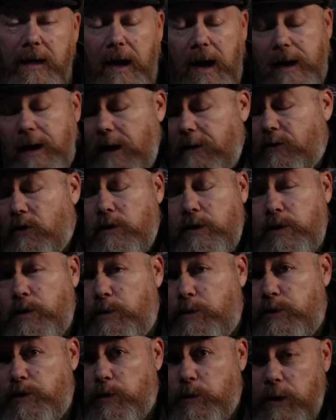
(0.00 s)
I, am not
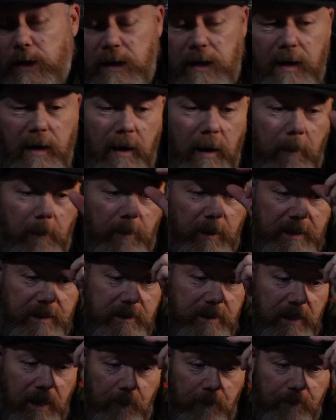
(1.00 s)
too sure,
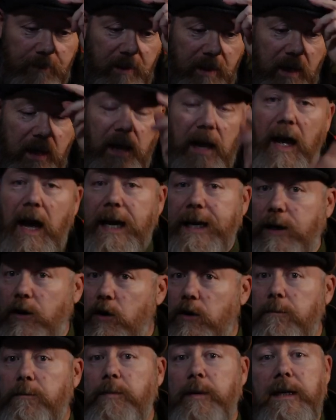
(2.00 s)
but um, I
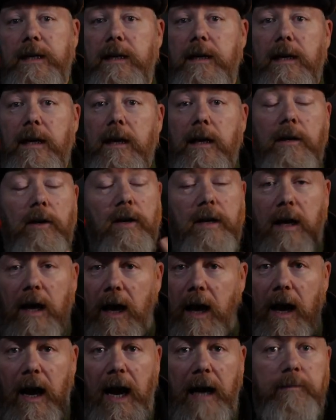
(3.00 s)
could be. Look,
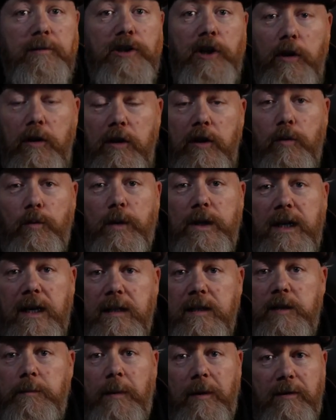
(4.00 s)
I'm turning into a
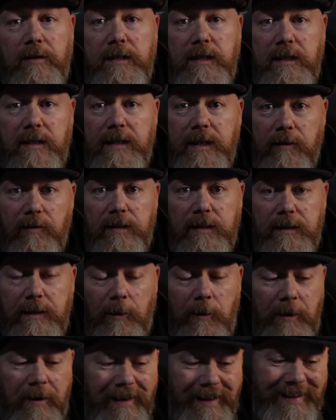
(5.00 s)
conspiracy theorist
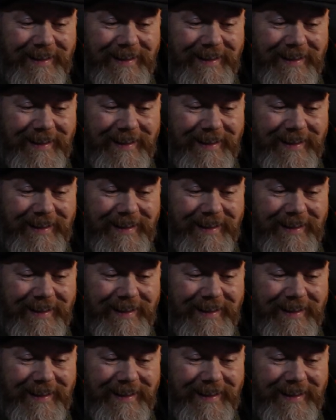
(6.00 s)
now.